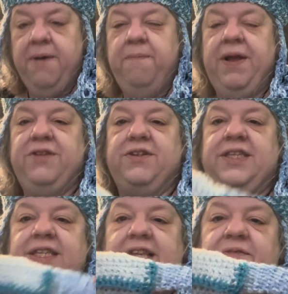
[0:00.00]
Pinterest
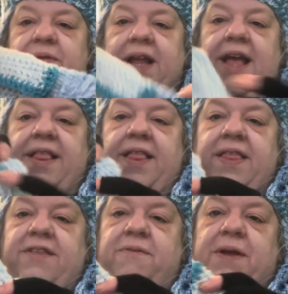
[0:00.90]
and stuff. But yeah, and then
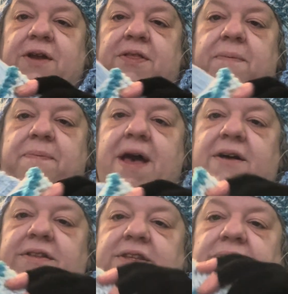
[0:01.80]
this will be the belt